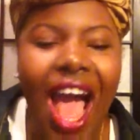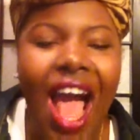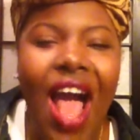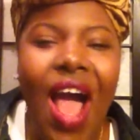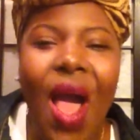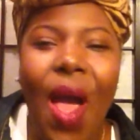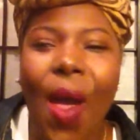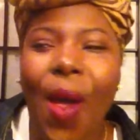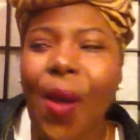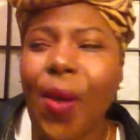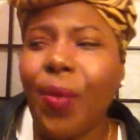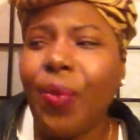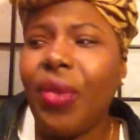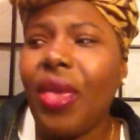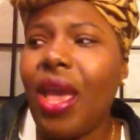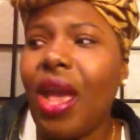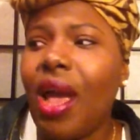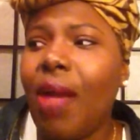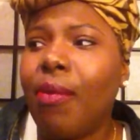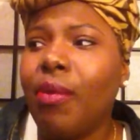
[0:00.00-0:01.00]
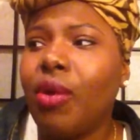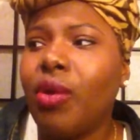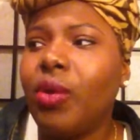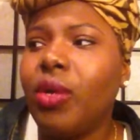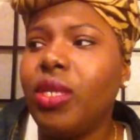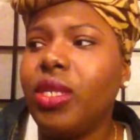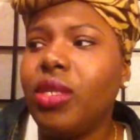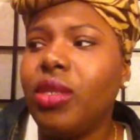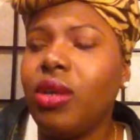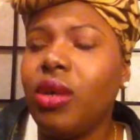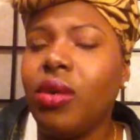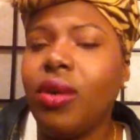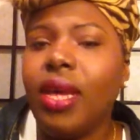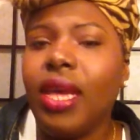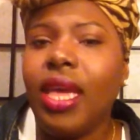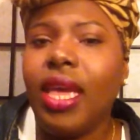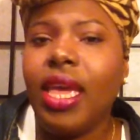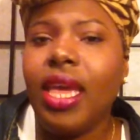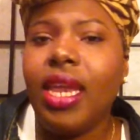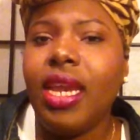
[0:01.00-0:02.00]
Yeah, I'm going to go
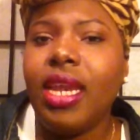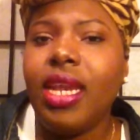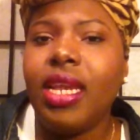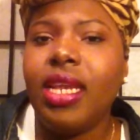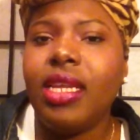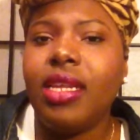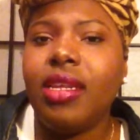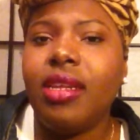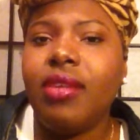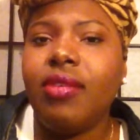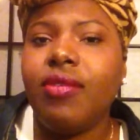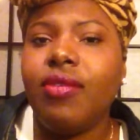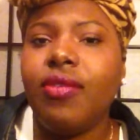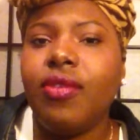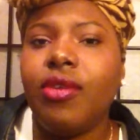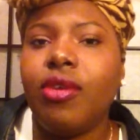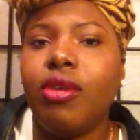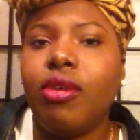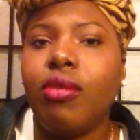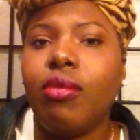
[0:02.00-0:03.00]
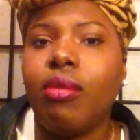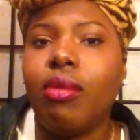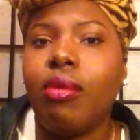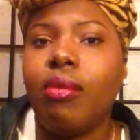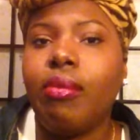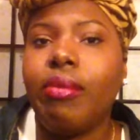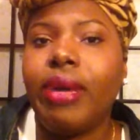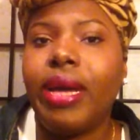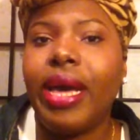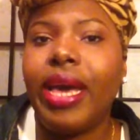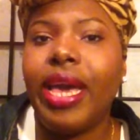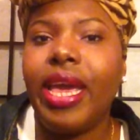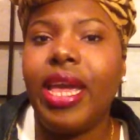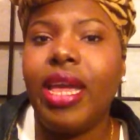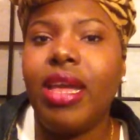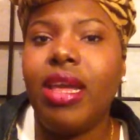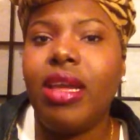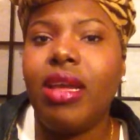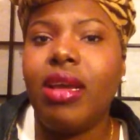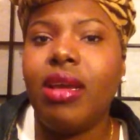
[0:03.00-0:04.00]
ahead and film
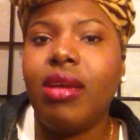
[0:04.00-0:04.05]
my